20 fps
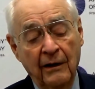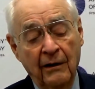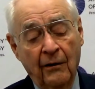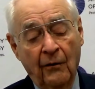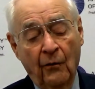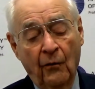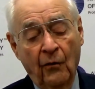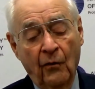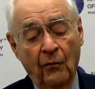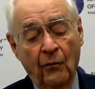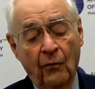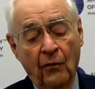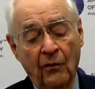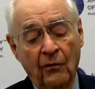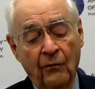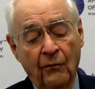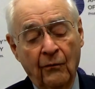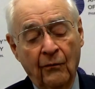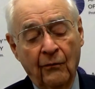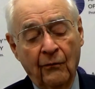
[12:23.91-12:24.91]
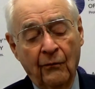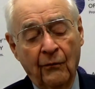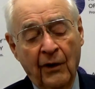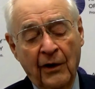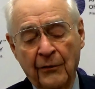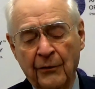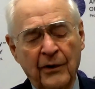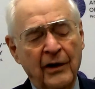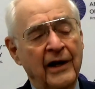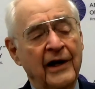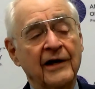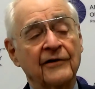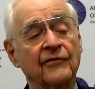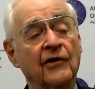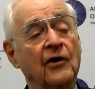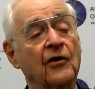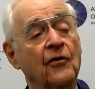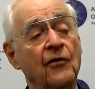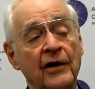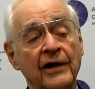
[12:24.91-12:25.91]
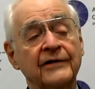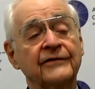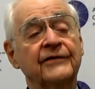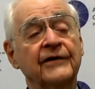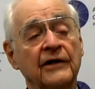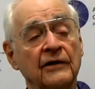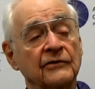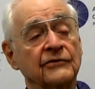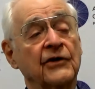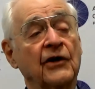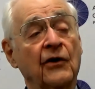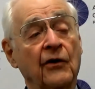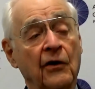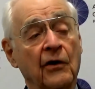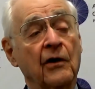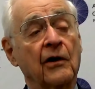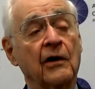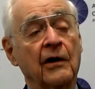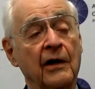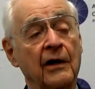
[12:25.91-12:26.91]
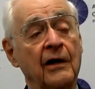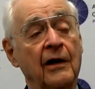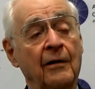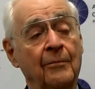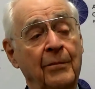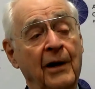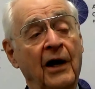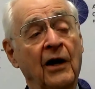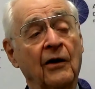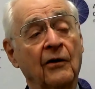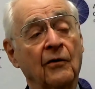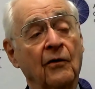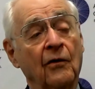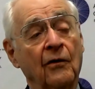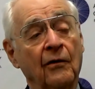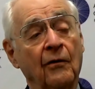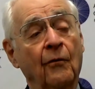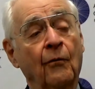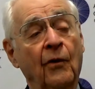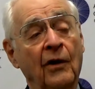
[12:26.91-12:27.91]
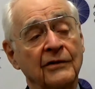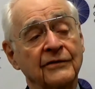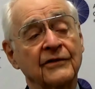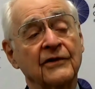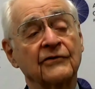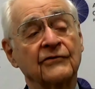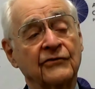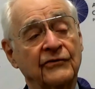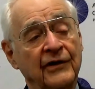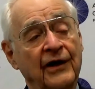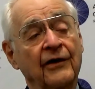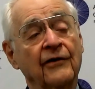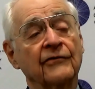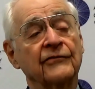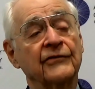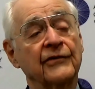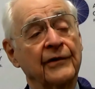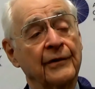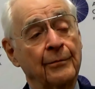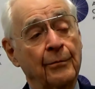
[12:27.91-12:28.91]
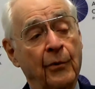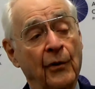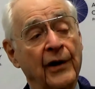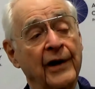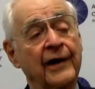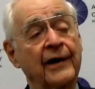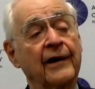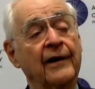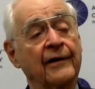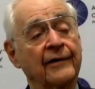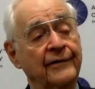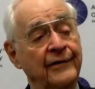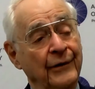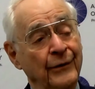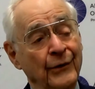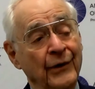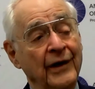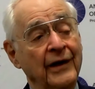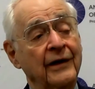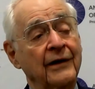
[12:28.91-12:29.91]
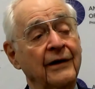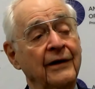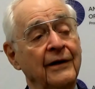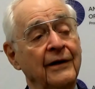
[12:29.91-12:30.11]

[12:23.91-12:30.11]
really have a great deal to learn about what the cells of the brain are doing.